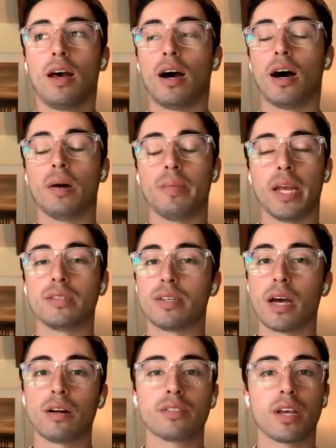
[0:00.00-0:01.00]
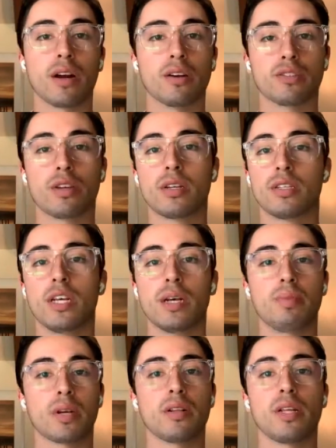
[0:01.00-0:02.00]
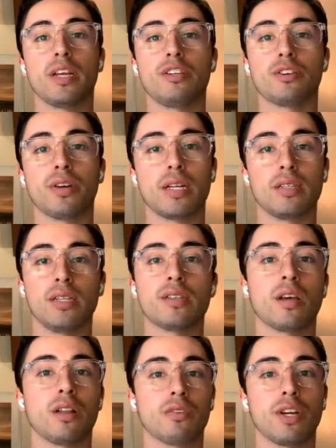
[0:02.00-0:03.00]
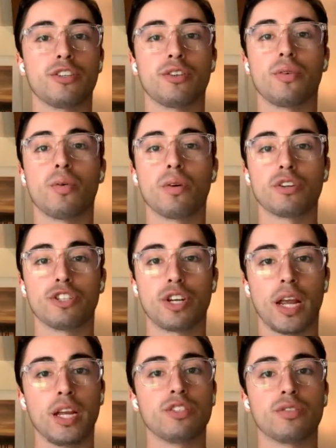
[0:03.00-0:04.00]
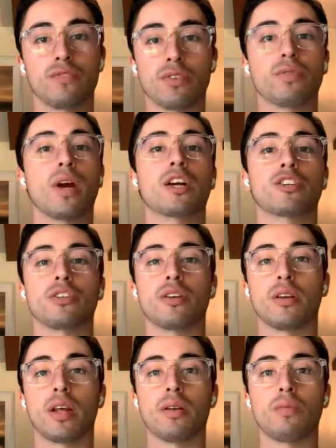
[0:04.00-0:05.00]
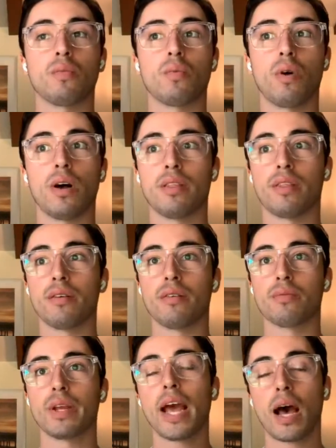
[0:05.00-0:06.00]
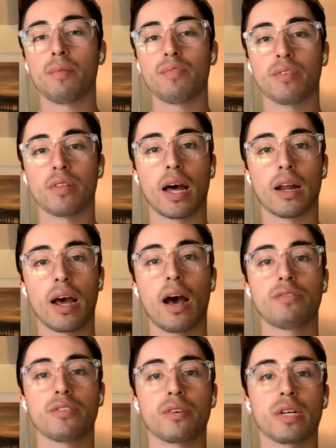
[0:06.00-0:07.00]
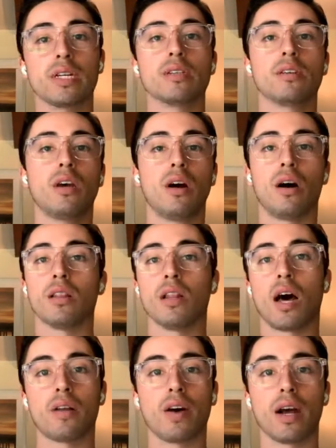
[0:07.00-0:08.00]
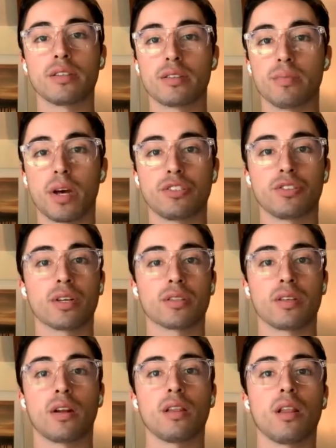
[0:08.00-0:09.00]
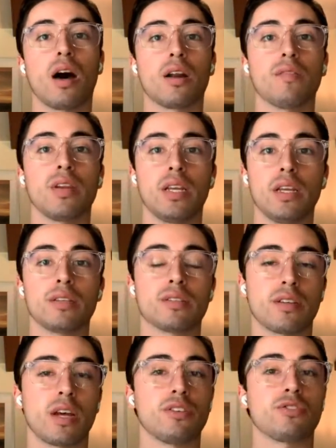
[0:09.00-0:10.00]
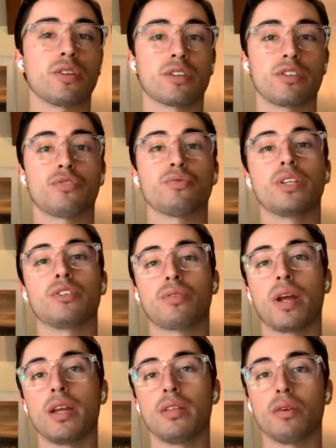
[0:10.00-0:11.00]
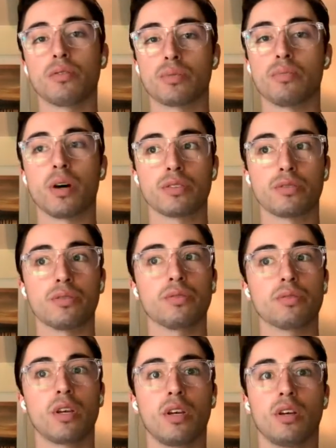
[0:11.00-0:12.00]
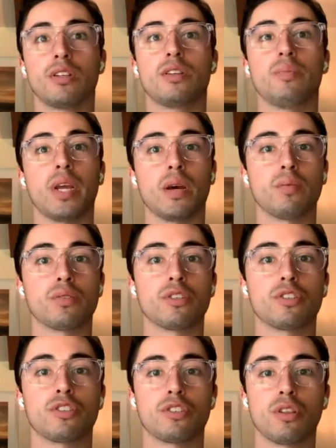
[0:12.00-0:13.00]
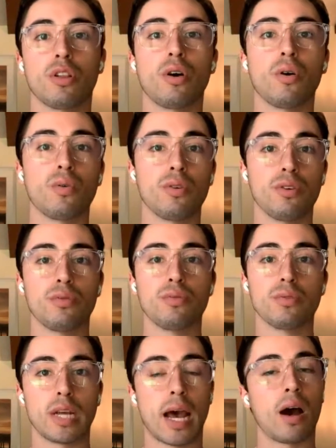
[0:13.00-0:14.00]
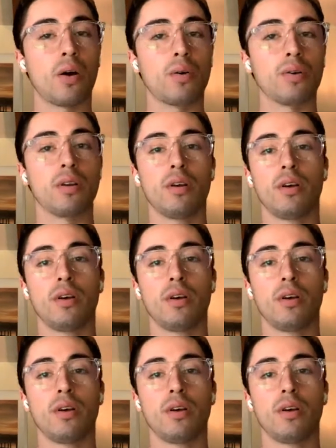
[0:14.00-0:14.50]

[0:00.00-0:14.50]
ACL tears, typically during deceleration or change of direction. And what the rehab for that after is a lot of isometrics and a lot of eccentrics, to retraining those muscles to be able to slow you down,